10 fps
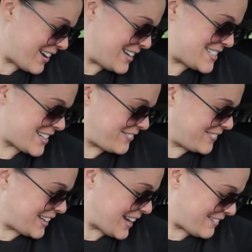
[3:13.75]
I
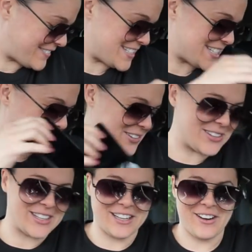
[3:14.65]
definitely have to tell
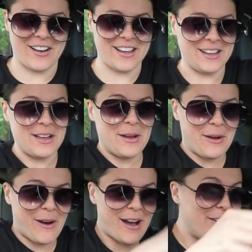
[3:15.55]
you that I,
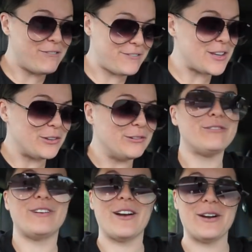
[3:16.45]
I feel
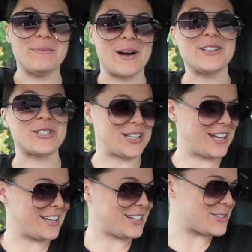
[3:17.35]
very much
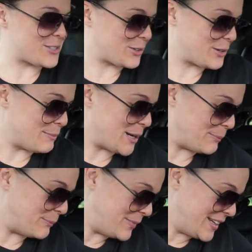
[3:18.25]
like a soccer
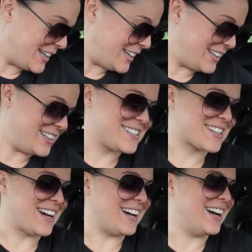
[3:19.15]
mom in this
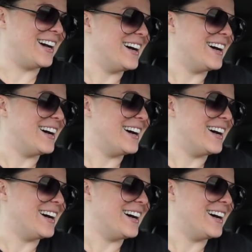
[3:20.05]
car,